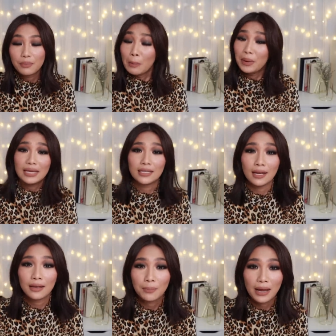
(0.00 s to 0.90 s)

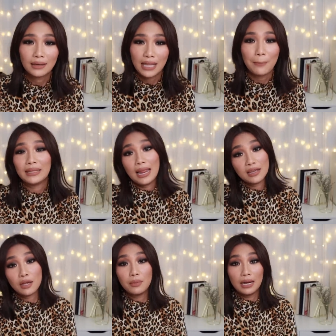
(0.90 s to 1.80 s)
basic, parang dapat
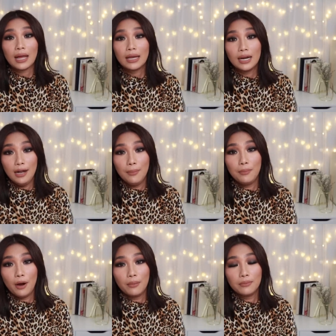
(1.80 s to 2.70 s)
lagi maglagay ng
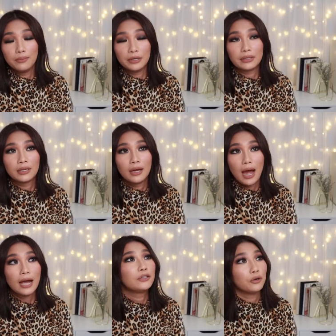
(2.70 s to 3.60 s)
lip balm. But
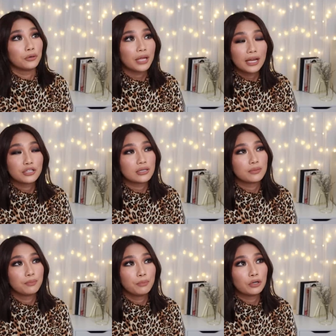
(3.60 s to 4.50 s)
I don't. I
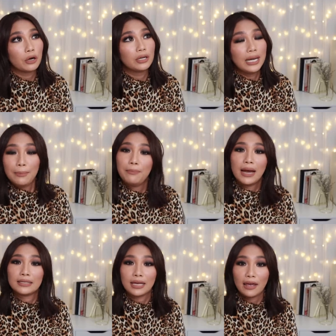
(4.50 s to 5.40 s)
just put on lip
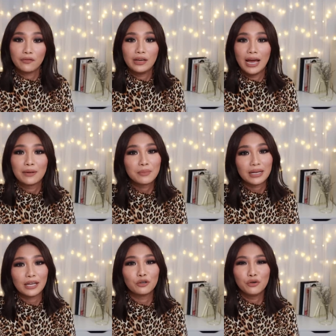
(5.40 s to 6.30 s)
mask every night,
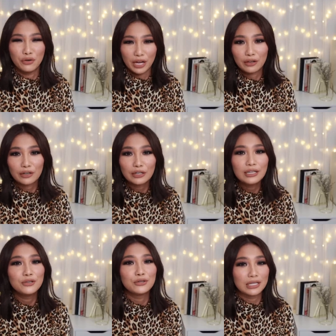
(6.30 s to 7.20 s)
but I don't regularly
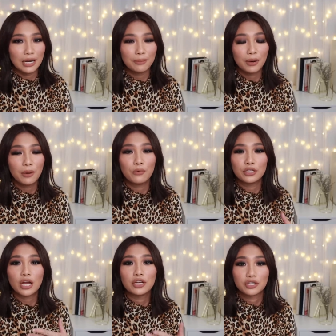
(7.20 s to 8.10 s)
use lip balm,
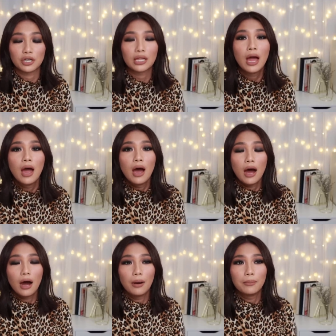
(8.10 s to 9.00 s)
which I should.
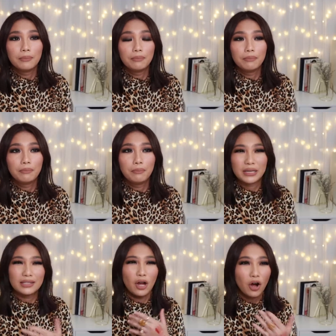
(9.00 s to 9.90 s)

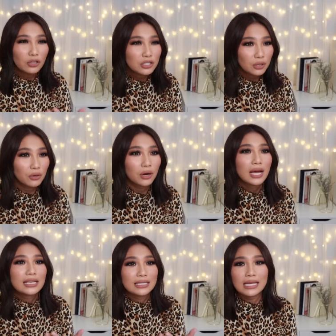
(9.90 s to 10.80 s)
But also,
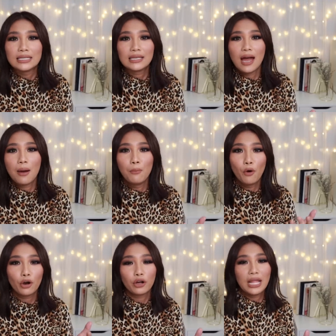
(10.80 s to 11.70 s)
since nga
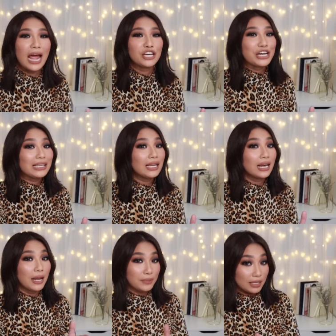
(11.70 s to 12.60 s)
more on
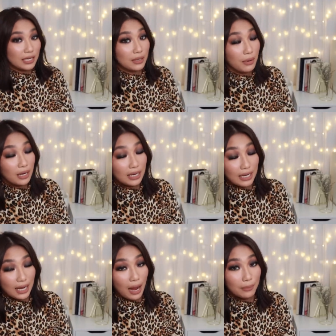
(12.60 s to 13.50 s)
hydrating lipsticks ang
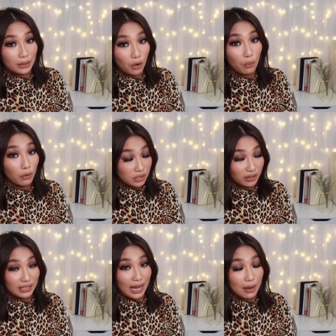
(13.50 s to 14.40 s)
mga ginagamit ko most
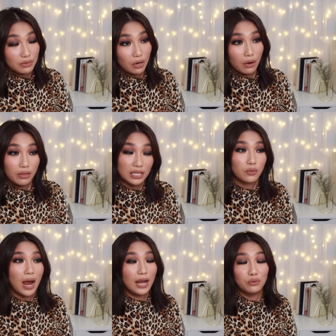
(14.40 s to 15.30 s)
of the time, so that's why I